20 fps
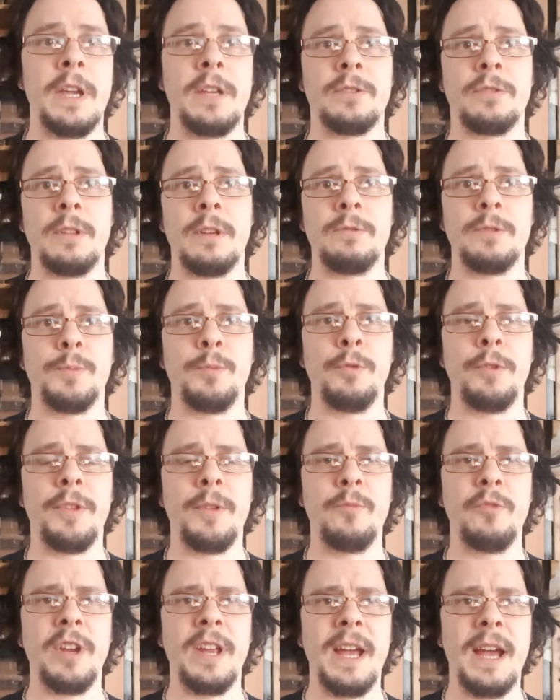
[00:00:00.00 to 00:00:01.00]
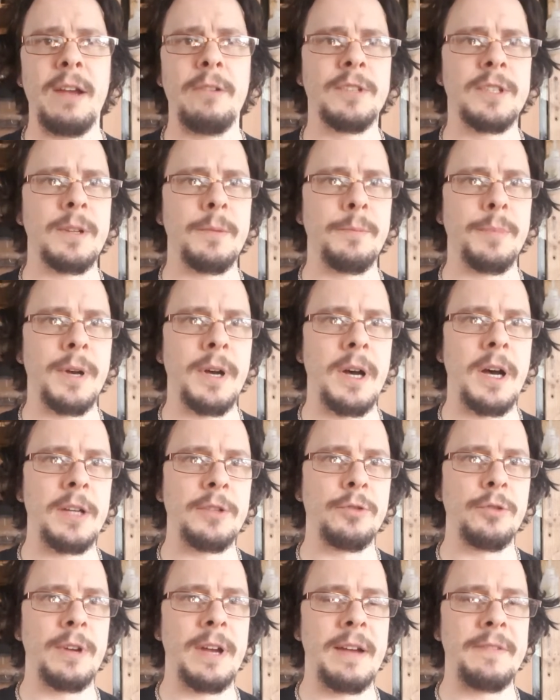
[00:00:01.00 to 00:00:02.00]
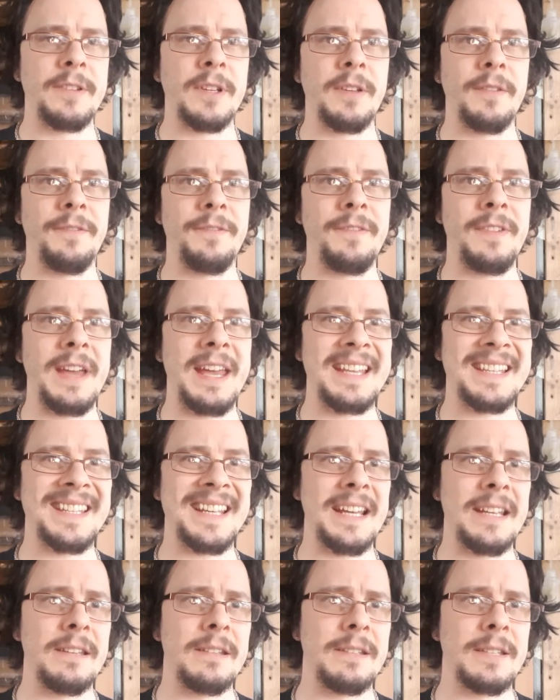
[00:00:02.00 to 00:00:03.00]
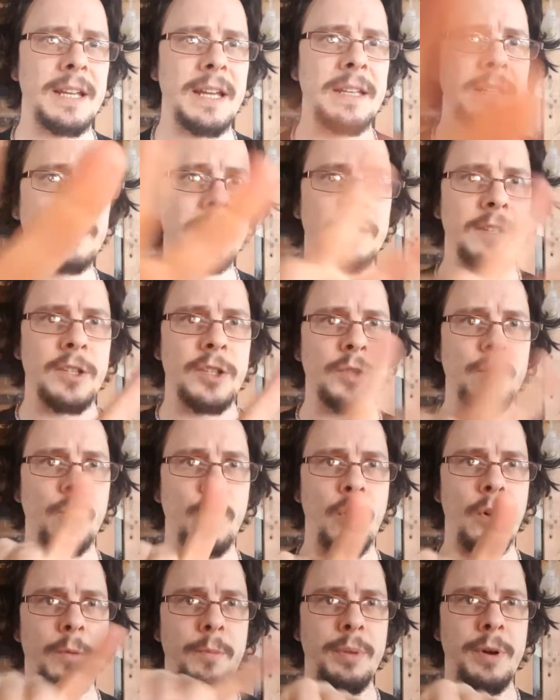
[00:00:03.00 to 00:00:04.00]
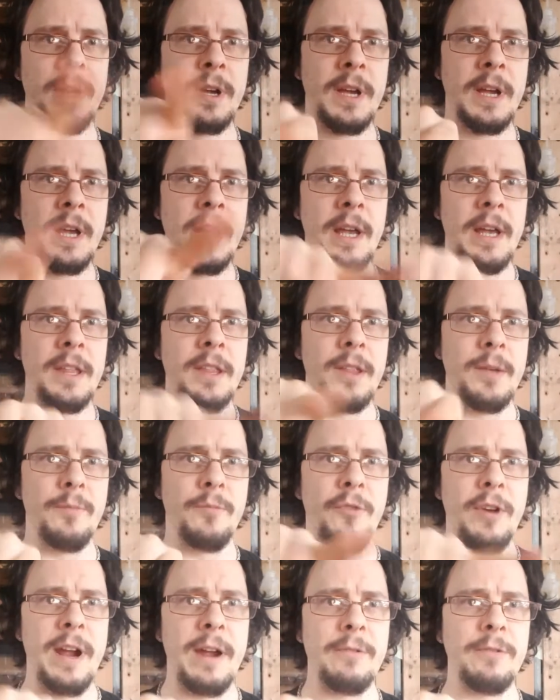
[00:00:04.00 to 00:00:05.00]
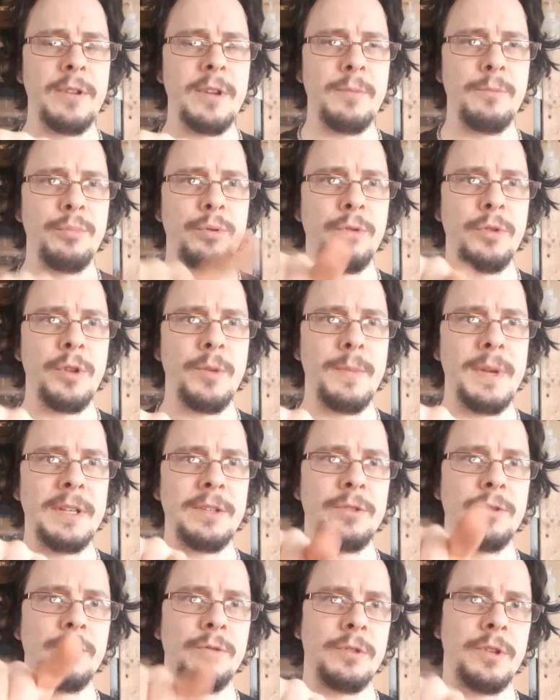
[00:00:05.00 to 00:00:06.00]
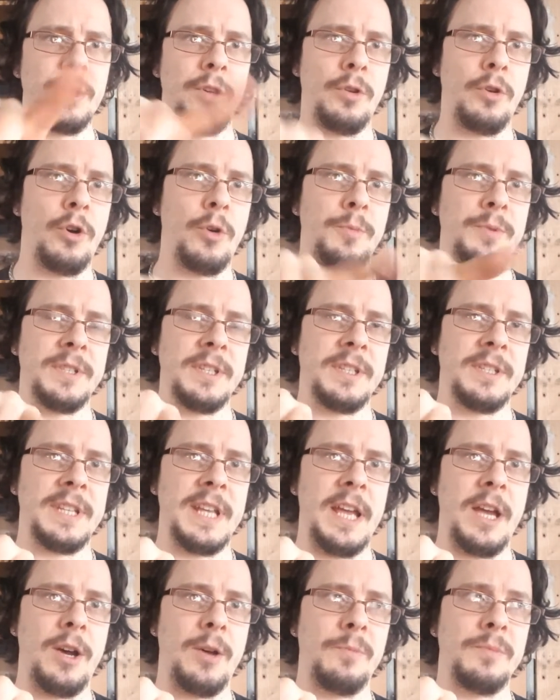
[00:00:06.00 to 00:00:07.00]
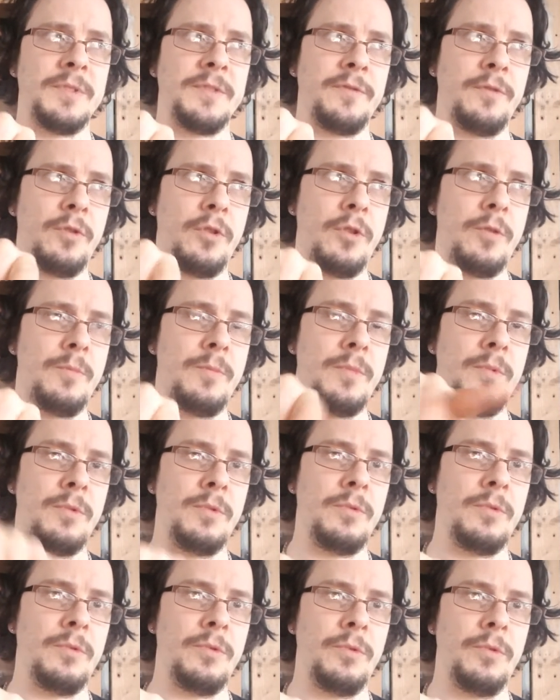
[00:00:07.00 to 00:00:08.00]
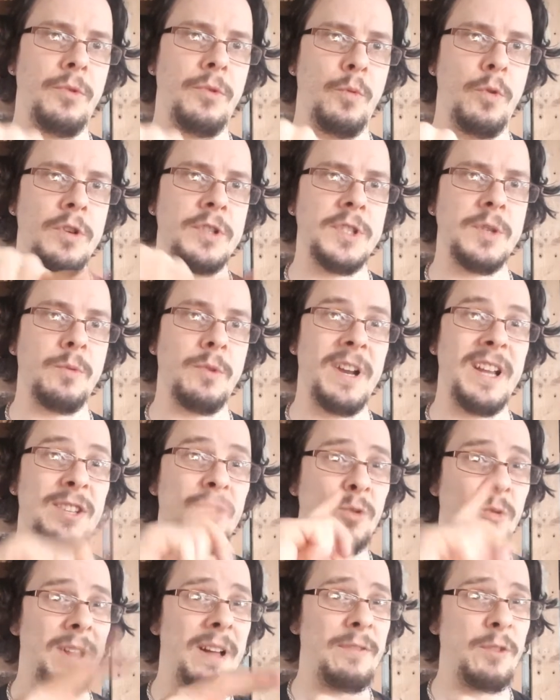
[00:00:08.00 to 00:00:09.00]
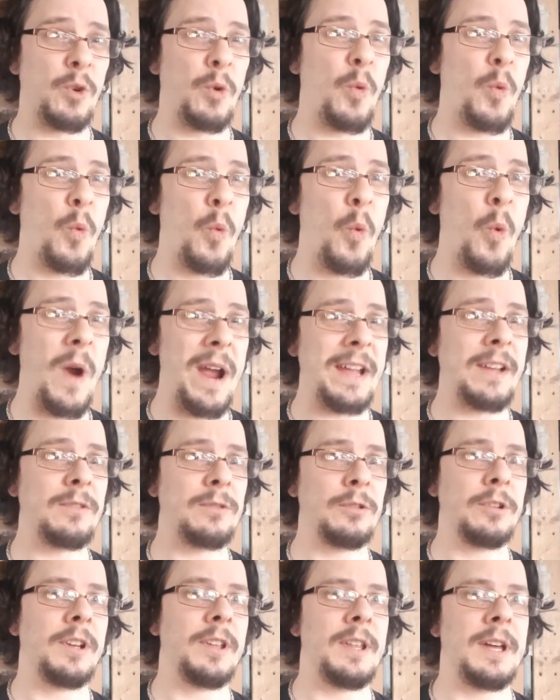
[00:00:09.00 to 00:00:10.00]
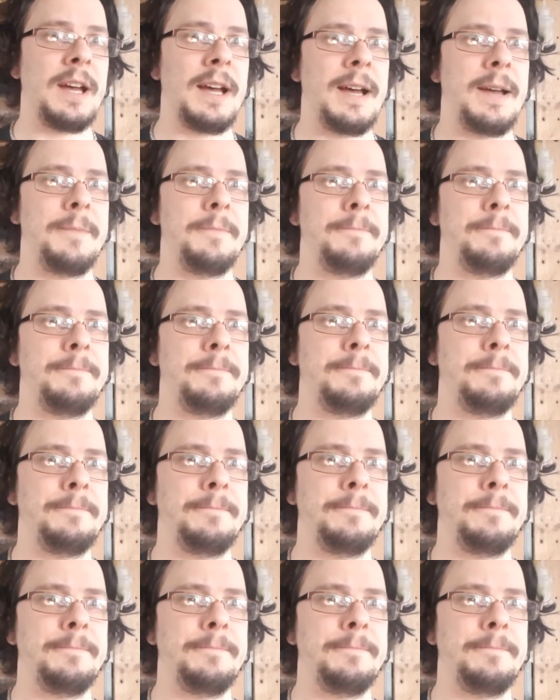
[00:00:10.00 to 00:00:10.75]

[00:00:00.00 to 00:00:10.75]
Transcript: Okay, so that was both of them rehoused, but I do have to confess I decided to swap them round and put them into the opposite setups from the ones they were in, so we'll have a quick look at that.